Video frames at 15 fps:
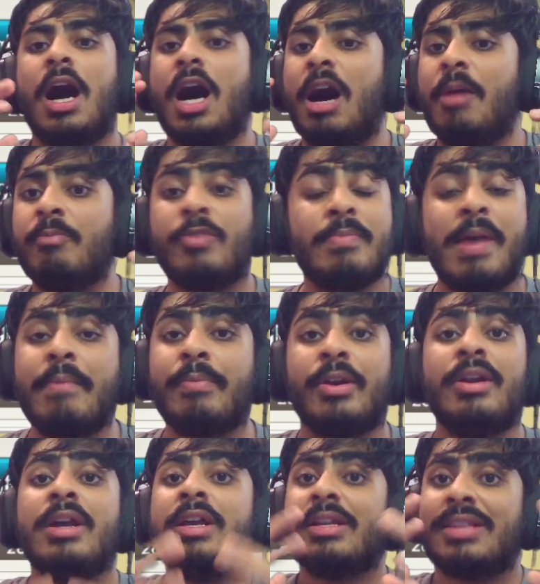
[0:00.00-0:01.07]
Um,
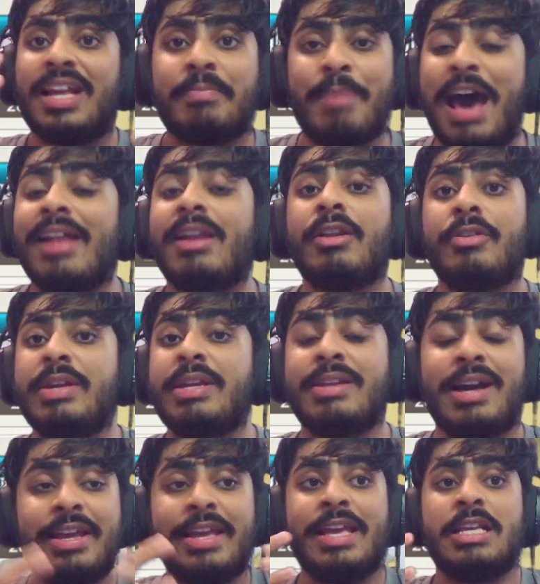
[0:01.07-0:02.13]
remember that Battle
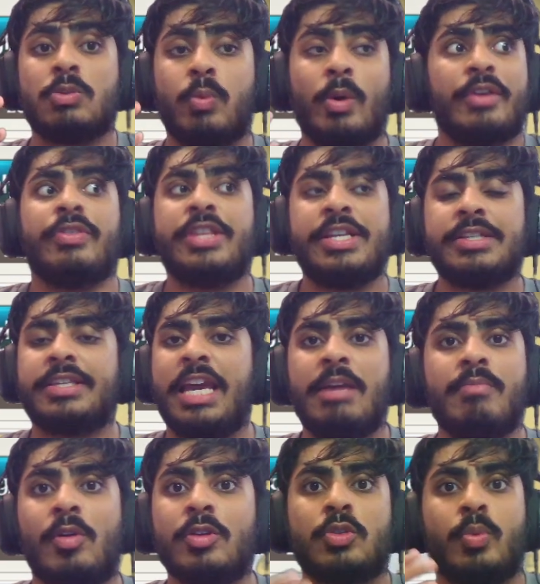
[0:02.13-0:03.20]
Arena is one of these
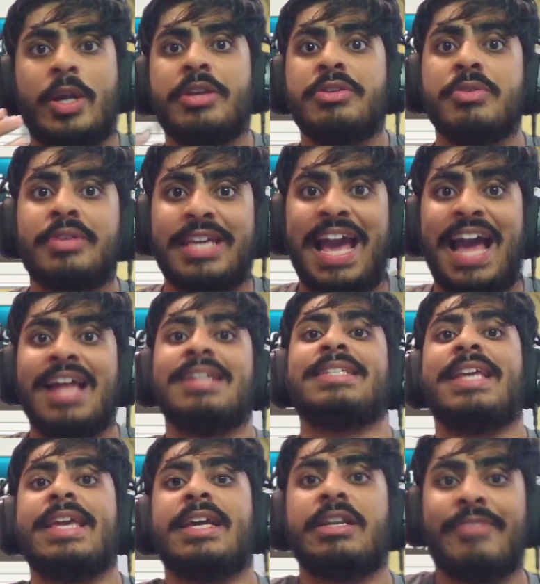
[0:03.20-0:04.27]
game modes where you can
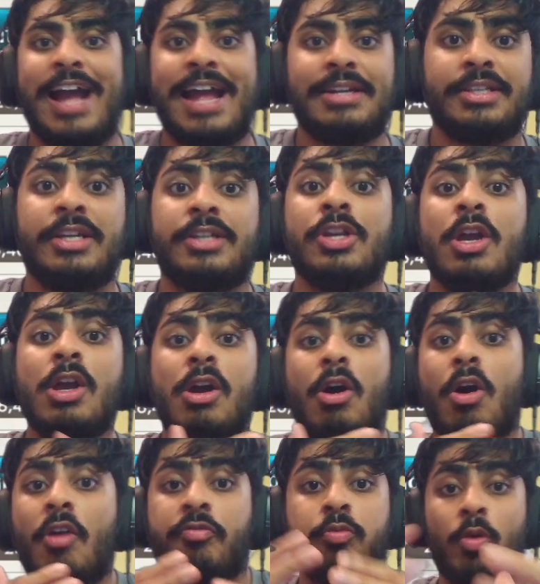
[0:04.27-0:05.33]
take advantage
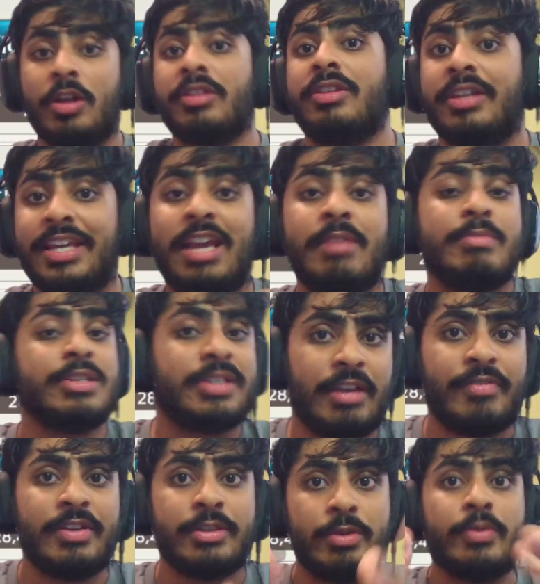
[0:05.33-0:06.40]
of what the game is
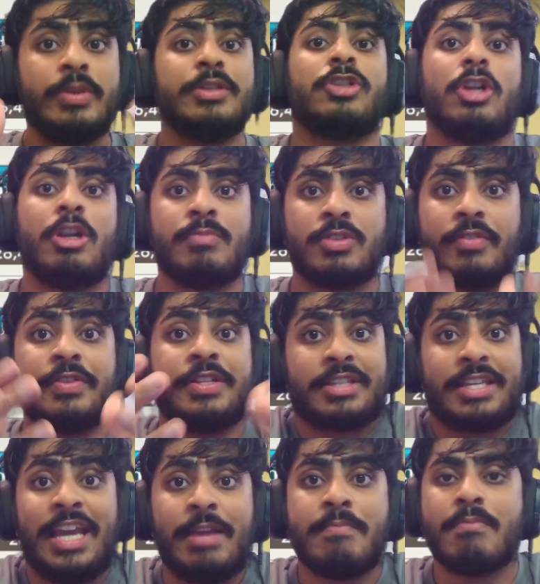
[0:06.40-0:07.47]
giving you in terms of its
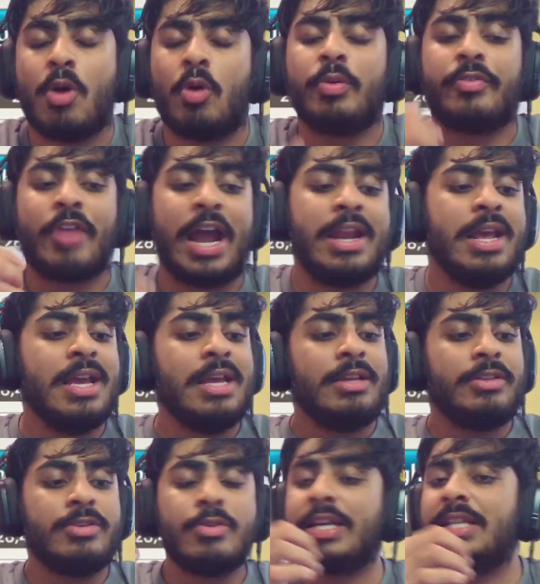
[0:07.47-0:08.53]
game mode, right?
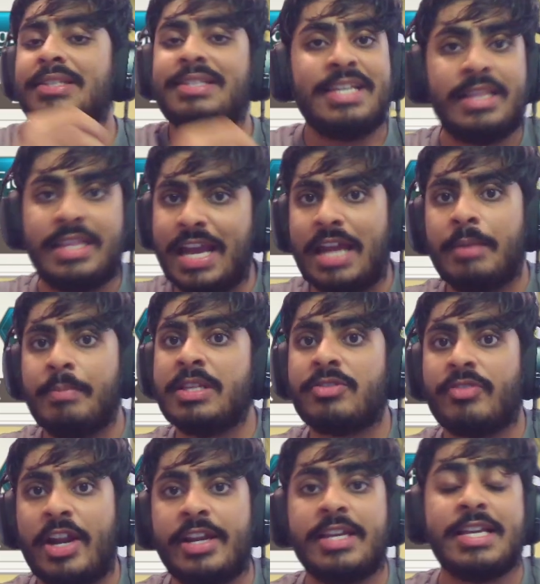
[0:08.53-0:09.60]
You can see the enemies
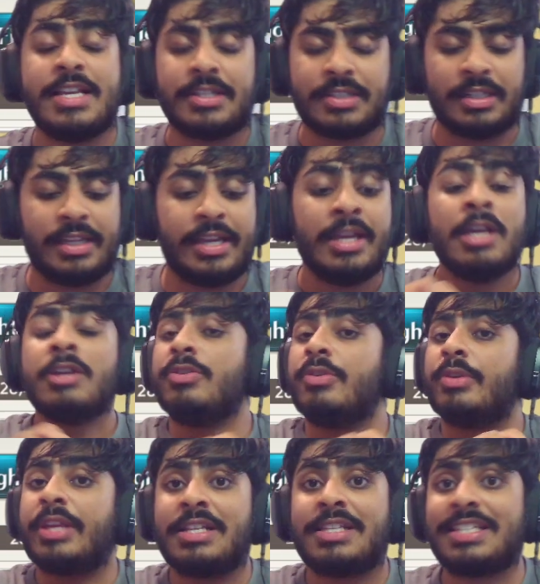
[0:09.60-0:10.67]
very easily.
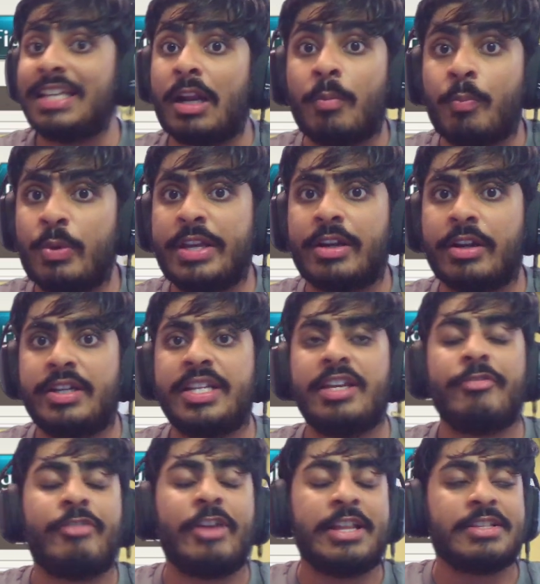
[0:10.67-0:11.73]
You can set up weaker
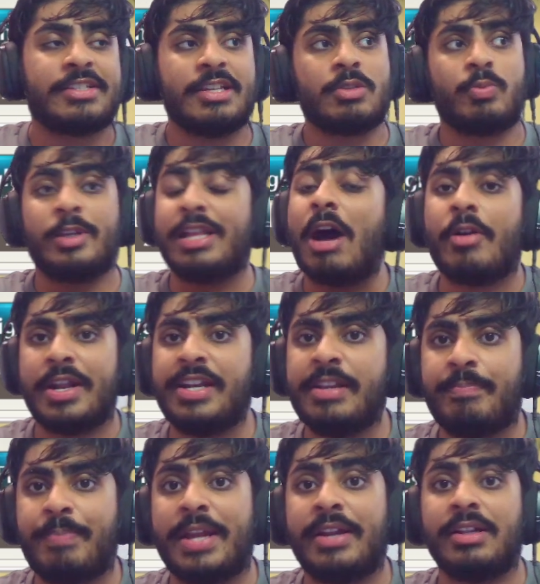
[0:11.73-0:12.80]
defenses without
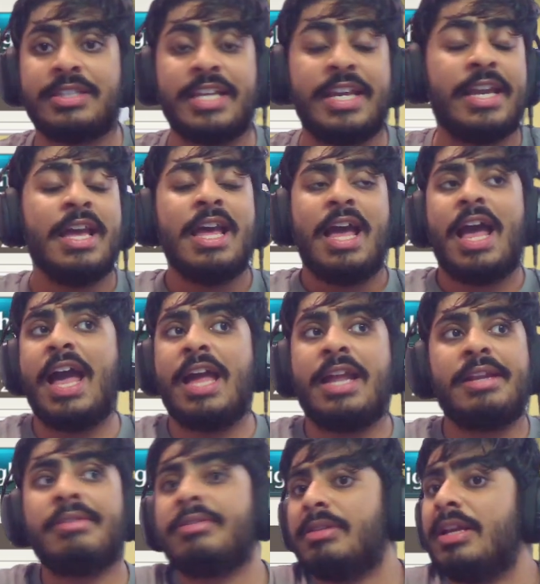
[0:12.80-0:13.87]
any penalty.
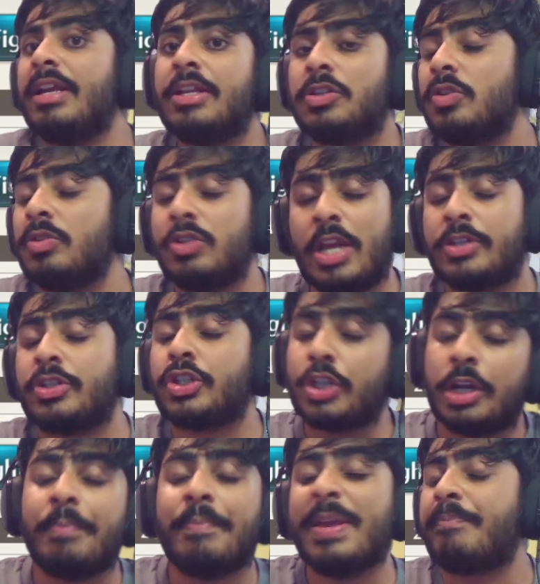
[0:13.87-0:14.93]
And it it
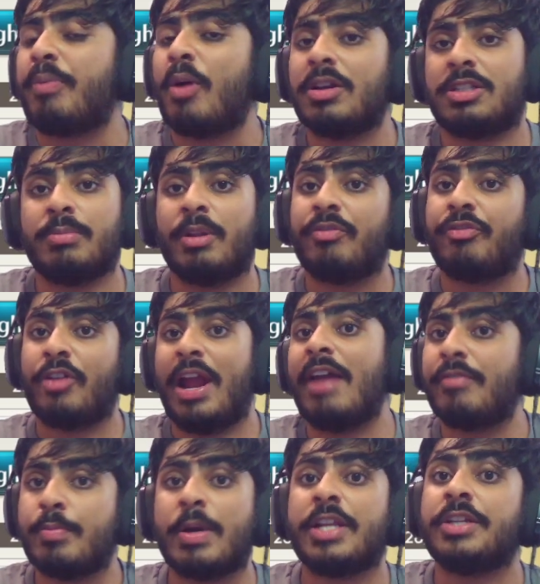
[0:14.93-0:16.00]
should be possible for
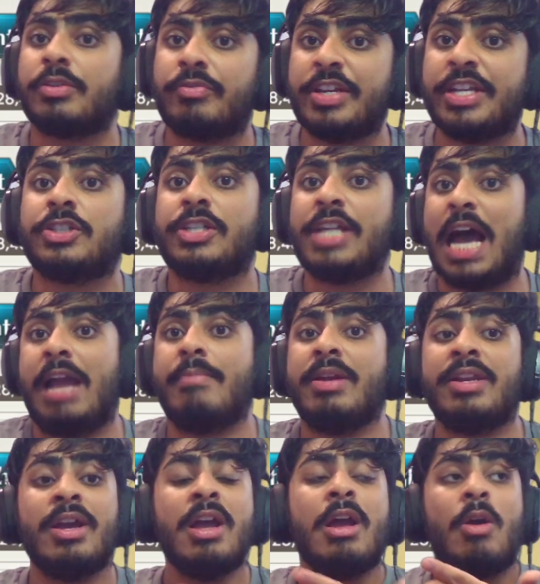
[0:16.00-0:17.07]
everybody to reach
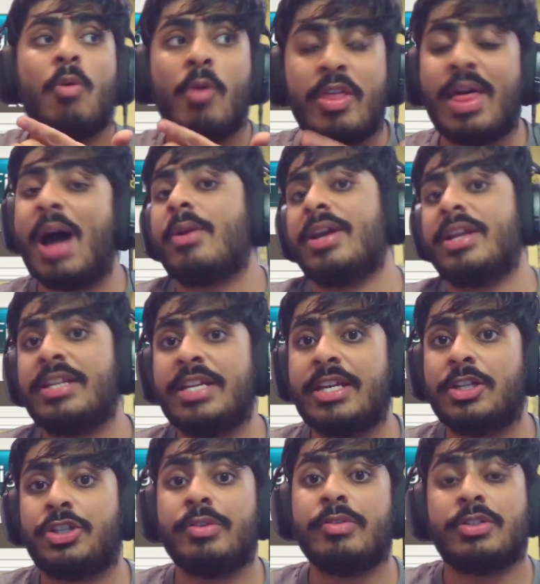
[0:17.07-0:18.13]
diamond without any
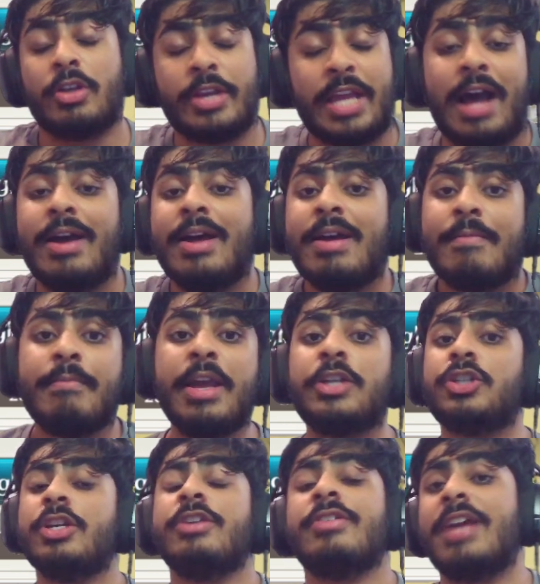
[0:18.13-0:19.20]
issues so yeah make
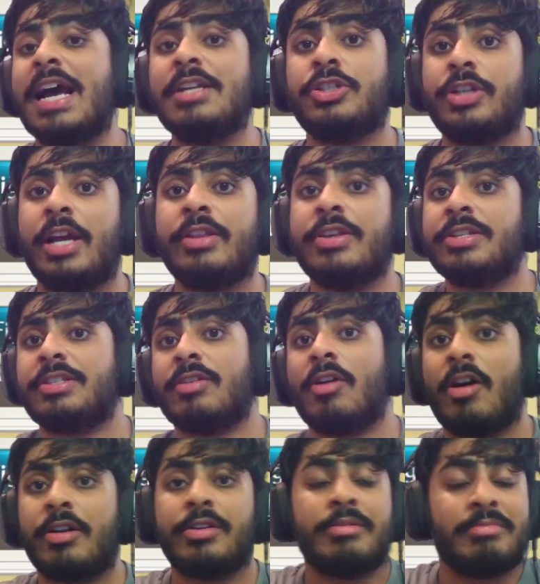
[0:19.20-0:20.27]
sure you guys share this
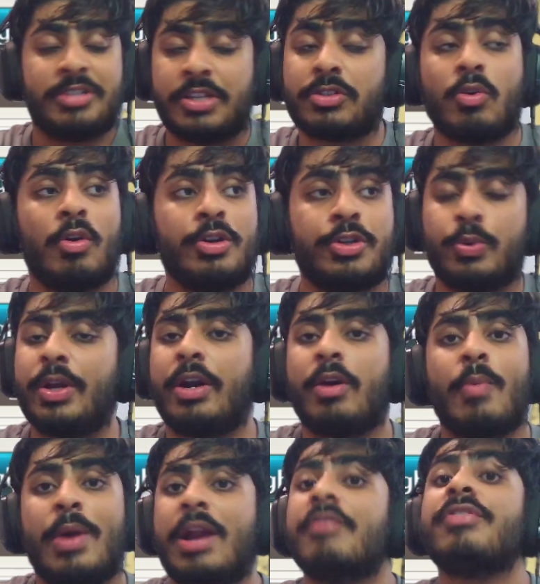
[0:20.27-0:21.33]
on discord twitter
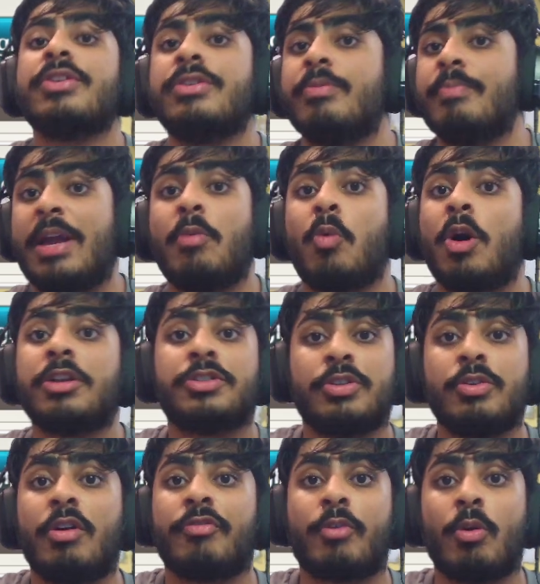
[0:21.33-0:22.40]
wherever you may want
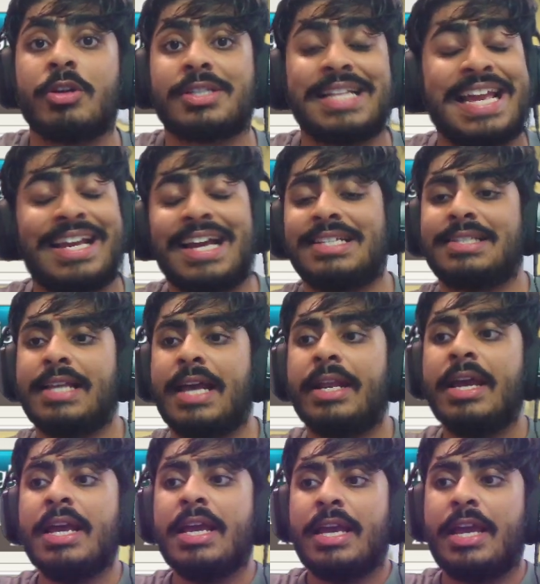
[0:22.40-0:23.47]
to of course like i
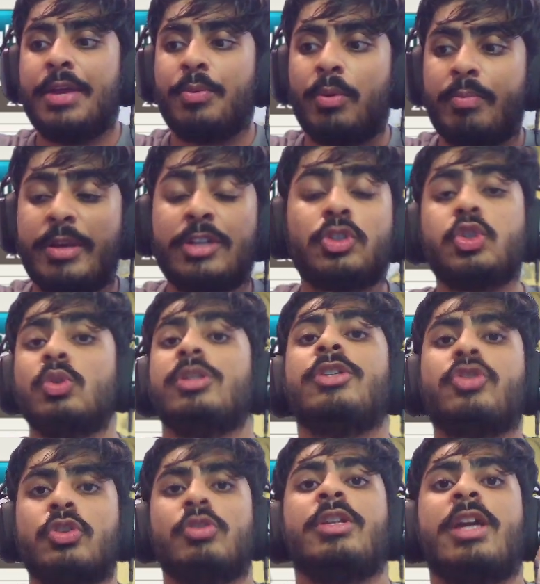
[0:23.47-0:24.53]
said it would be truly
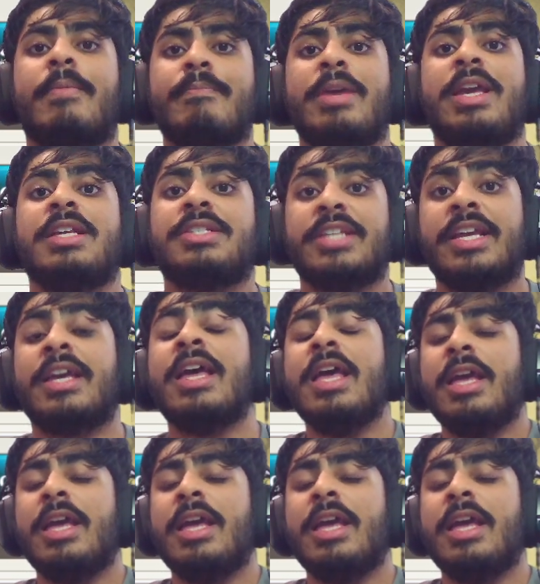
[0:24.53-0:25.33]
truly amazing